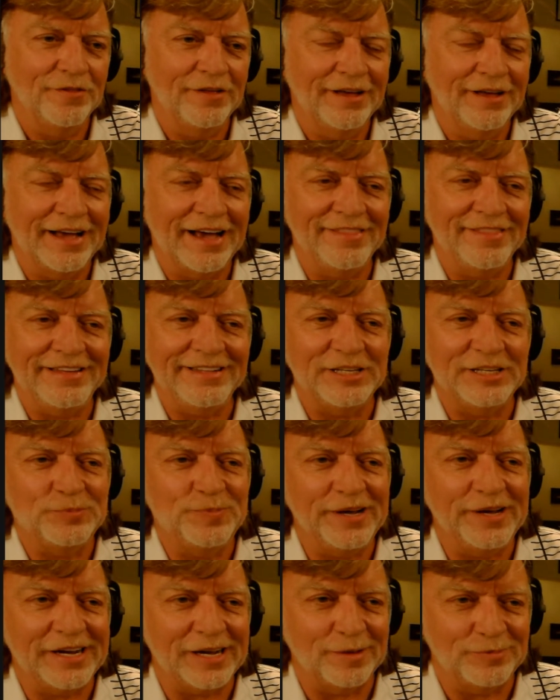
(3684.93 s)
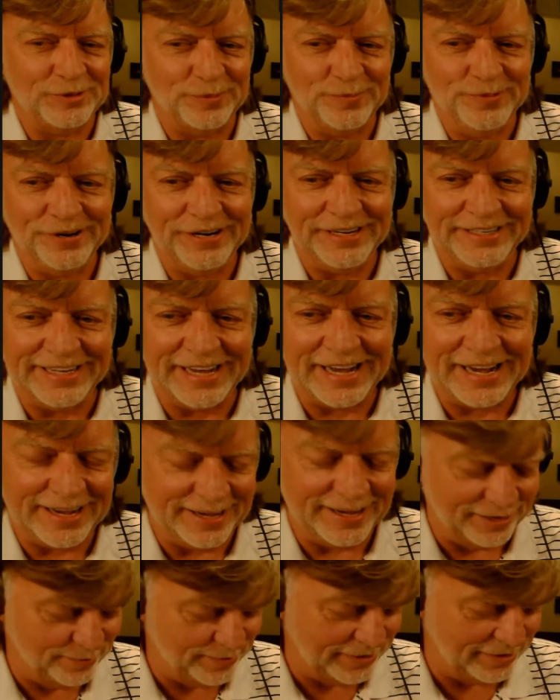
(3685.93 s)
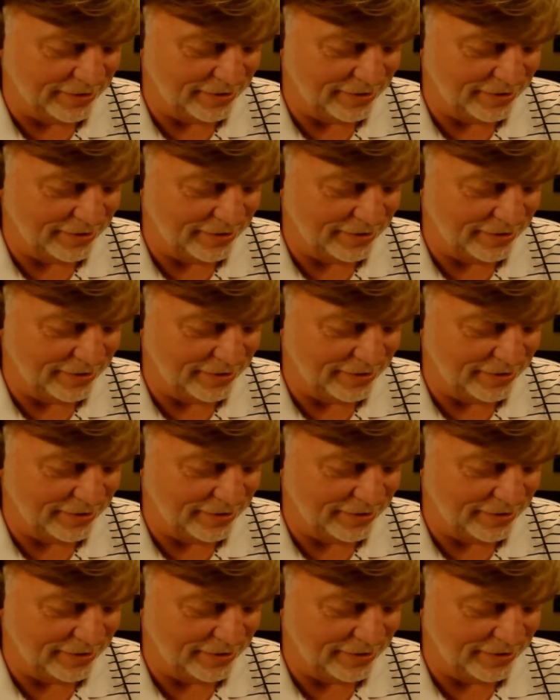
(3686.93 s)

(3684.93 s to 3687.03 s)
think these pickups are pretty dialed, but